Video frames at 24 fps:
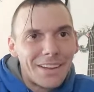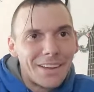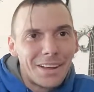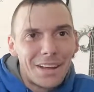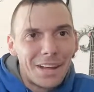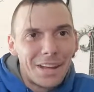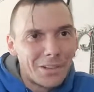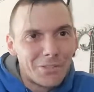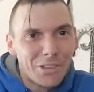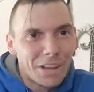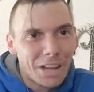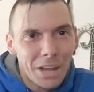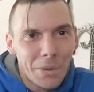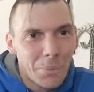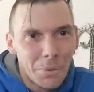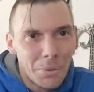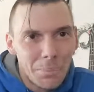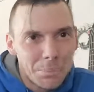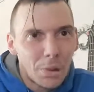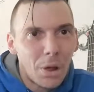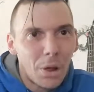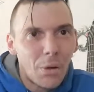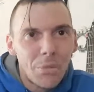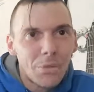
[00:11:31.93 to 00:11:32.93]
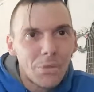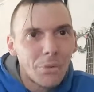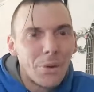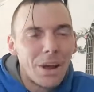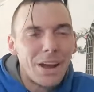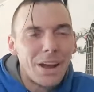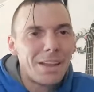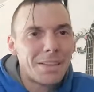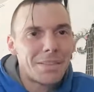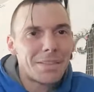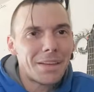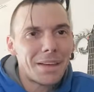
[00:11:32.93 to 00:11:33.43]
He's like, it would blow through
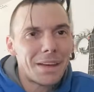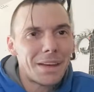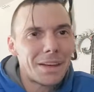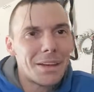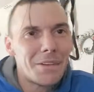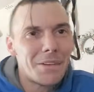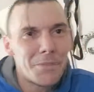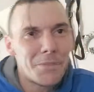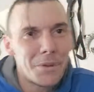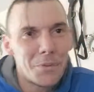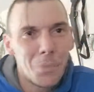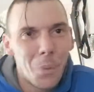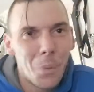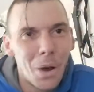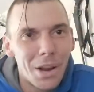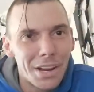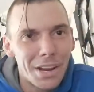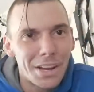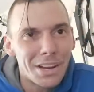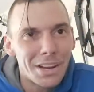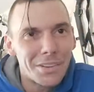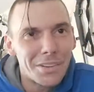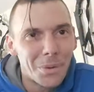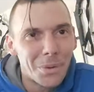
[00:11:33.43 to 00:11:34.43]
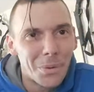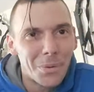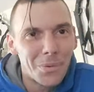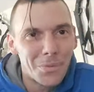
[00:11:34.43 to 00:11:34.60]
anything if you wanted it to.